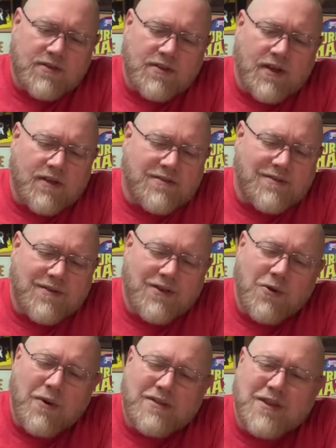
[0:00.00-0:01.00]
because you
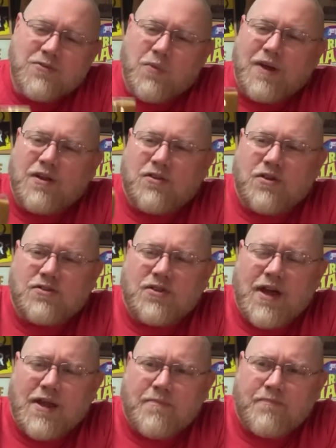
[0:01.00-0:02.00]
know what? That's what it looks
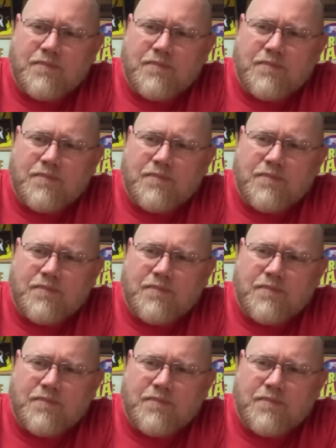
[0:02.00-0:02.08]
like.